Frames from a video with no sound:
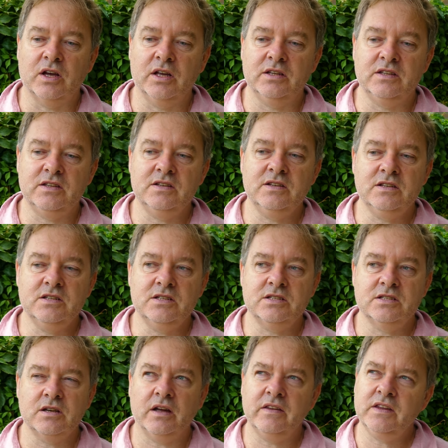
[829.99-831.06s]
I
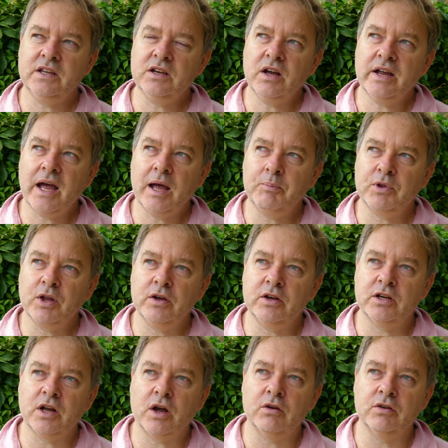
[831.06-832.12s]
think I
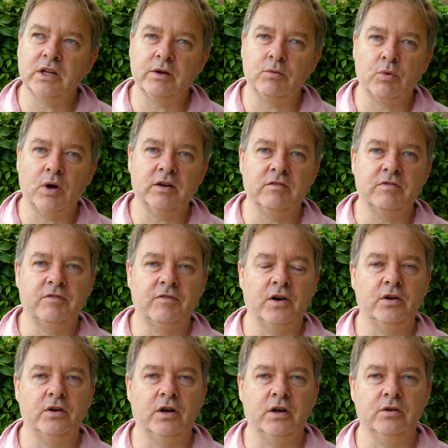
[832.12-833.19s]
uploaded only one
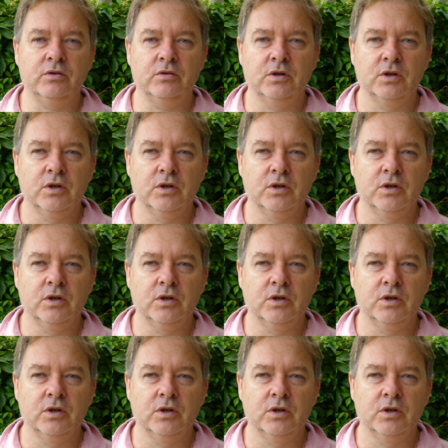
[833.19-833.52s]
photo.